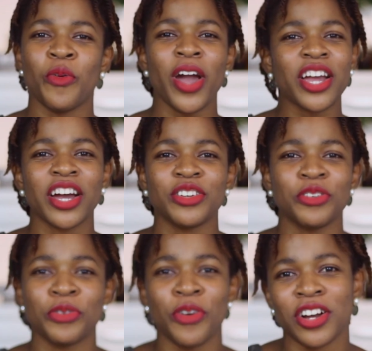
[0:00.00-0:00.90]
where can
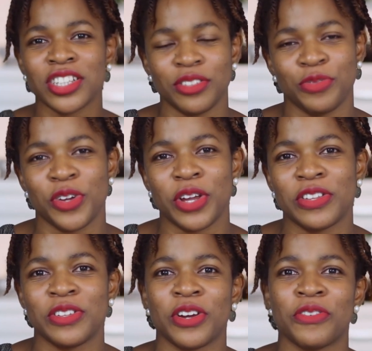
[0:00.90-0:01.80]
you rock this
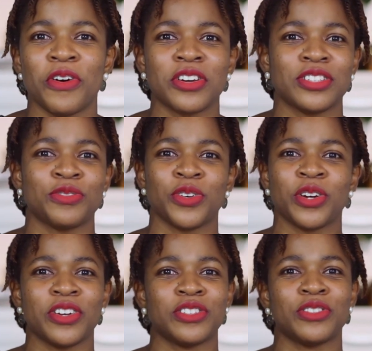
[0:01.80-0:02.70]
fragrance? You can rock this
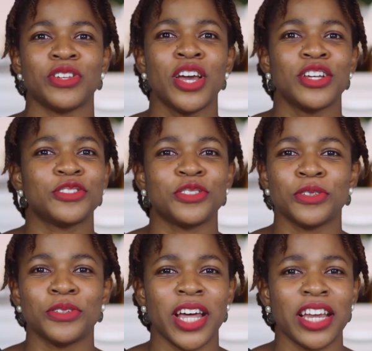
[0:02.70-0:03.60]
fragrance
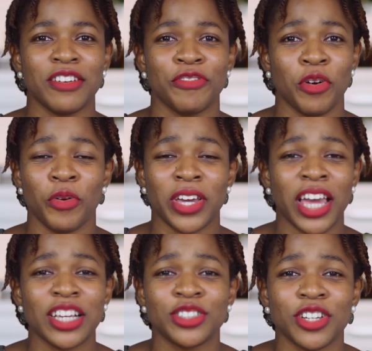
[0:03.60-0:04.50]
to, like, for
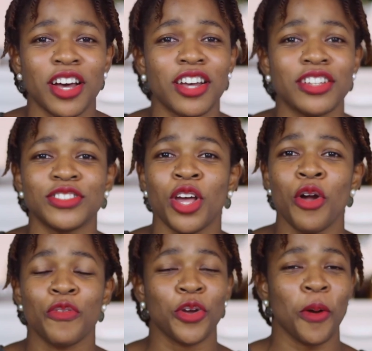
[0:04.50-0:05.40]
vacations,
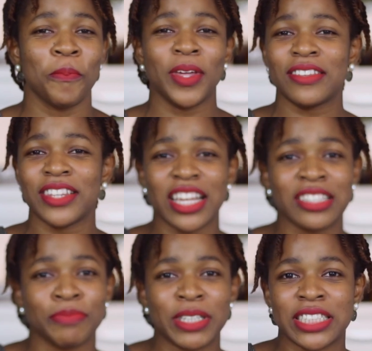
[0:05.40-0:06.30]
for your
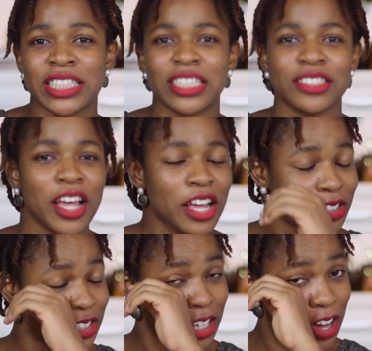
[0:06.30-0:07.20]
business meetings,
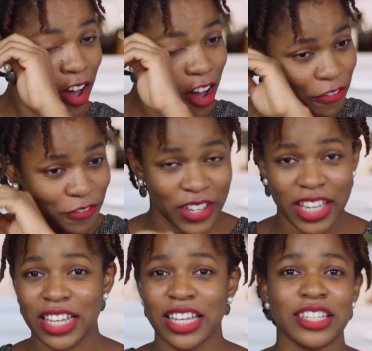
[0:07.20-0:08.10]
to the
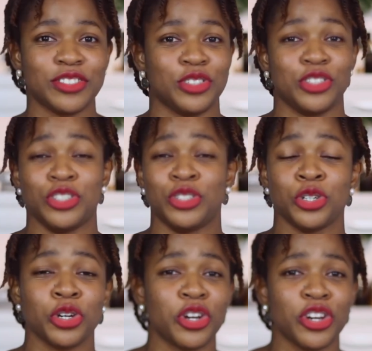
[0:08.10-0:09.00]
office, to the
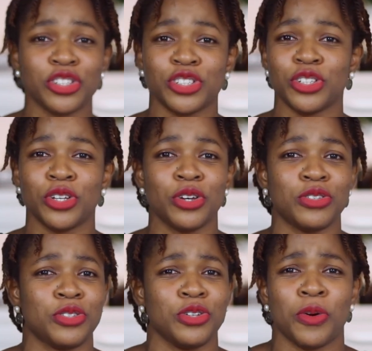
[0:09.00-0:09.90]
church, you know,
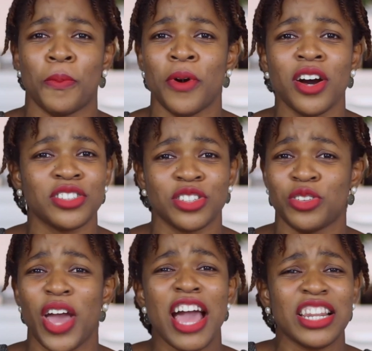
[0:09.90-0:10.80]
to your mosque,
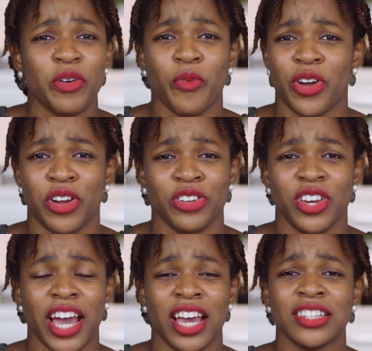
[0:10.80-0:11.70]
to anywhere, you
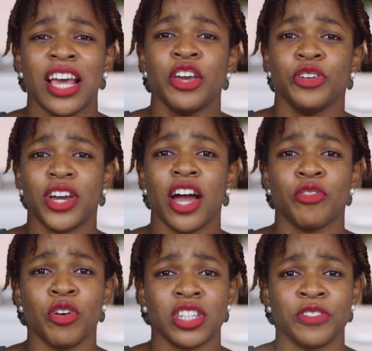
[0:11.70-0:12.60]
guys, you
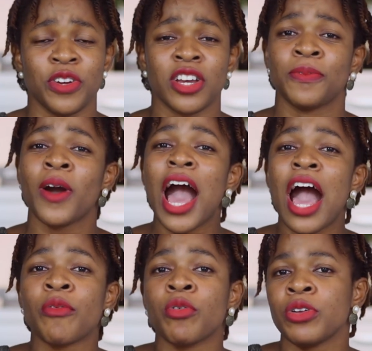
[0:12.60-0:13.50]
can rock this fragrance. But
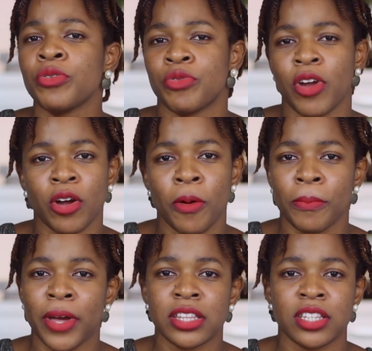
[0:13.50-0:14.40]
I wouldn't
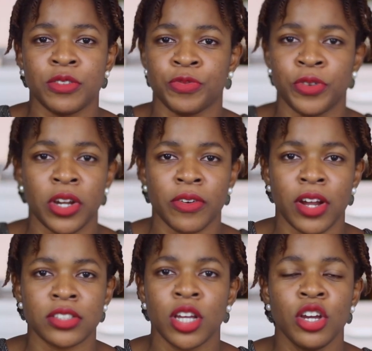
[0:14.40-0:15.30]
recommend this
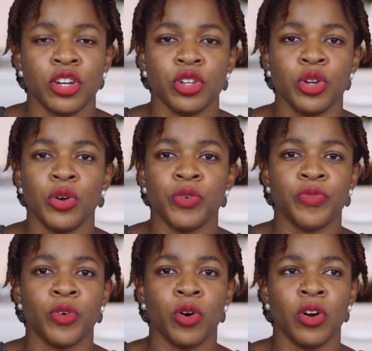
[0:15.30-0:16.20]
fragrance, you know,
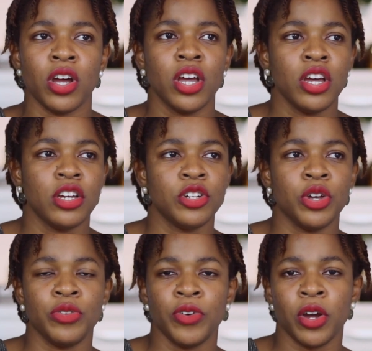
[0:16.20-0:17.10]
for, you know,
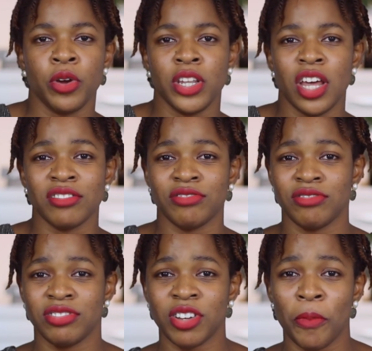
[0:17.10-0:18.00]
if you're going
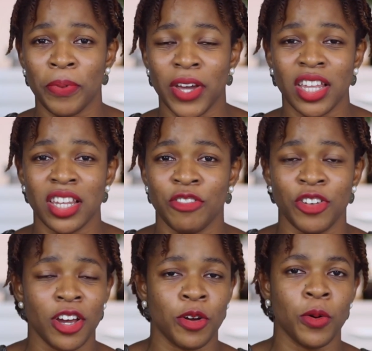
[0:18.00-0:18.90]
out shopping, if
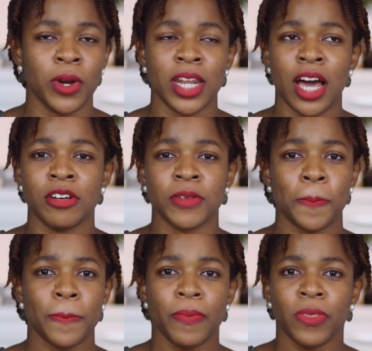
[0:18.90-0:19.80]
you're going out,
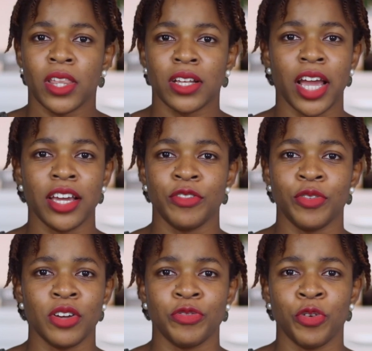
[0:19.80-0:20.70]
like, if
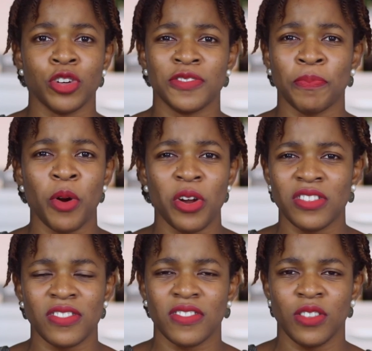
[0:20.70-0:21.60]
you're for
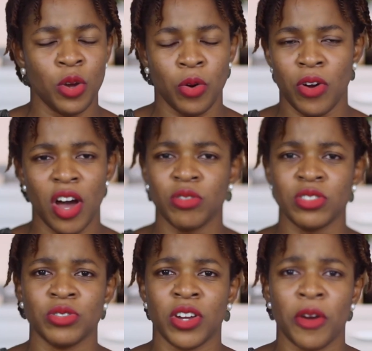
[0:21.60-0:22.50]
sports. No, I
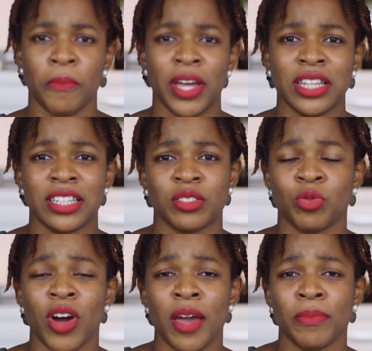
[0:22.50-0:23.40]
wouldn't recommend this.
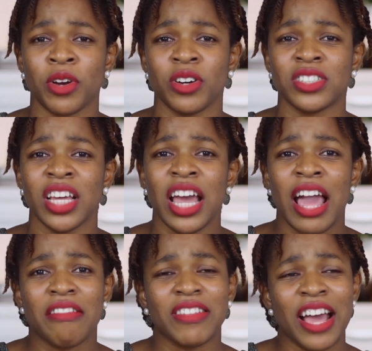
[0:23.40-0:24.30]
Why? Because
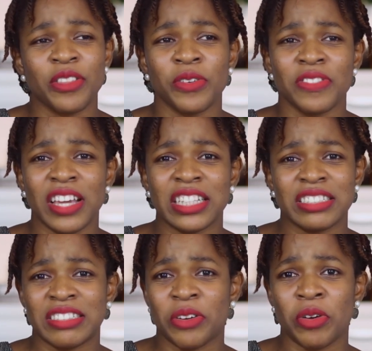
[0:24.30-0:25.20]
I don't think
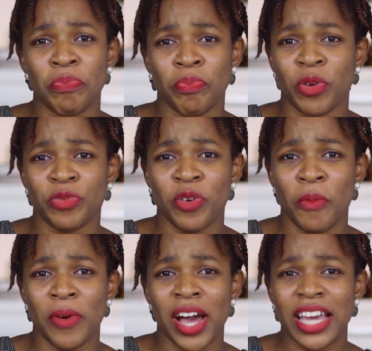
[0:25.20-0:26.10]
this is a good
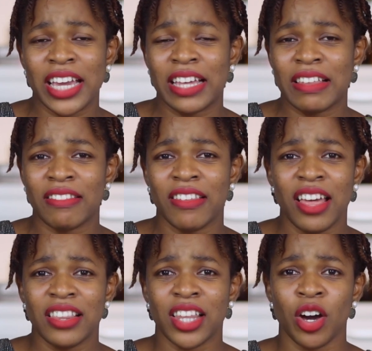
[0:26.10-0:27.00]
performer in
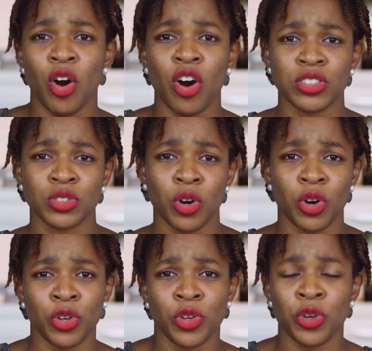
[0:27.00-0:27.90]
the hot
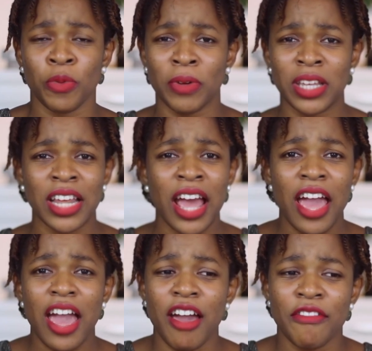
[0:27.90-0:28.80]
or humid
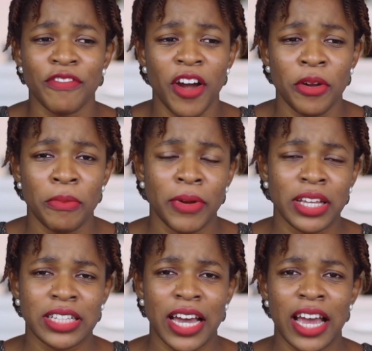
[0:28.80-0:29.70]

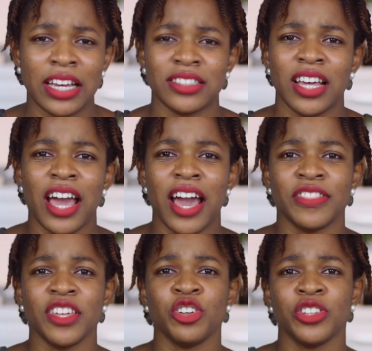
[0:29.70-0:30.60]
environment, guys. I
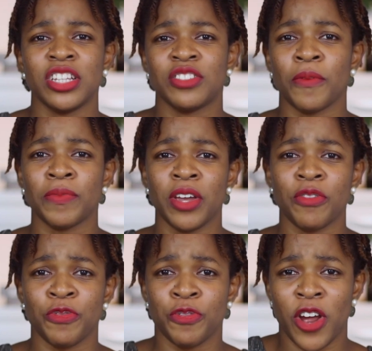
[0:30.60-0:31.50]
think you need
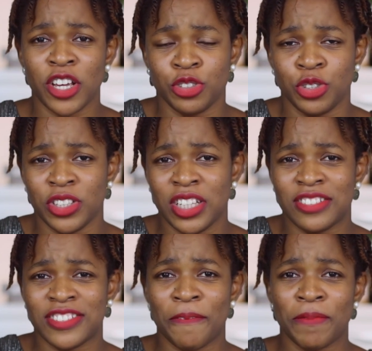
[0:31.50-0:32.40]
something fresh. You
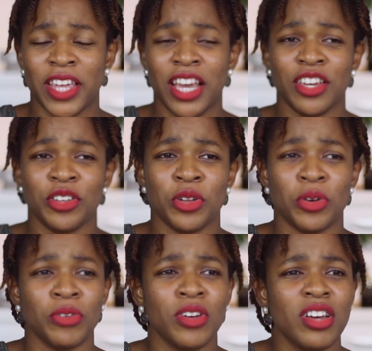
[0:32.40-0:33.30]
need something, you
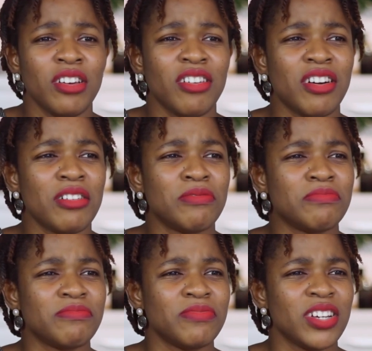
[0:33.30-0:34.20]
know, um,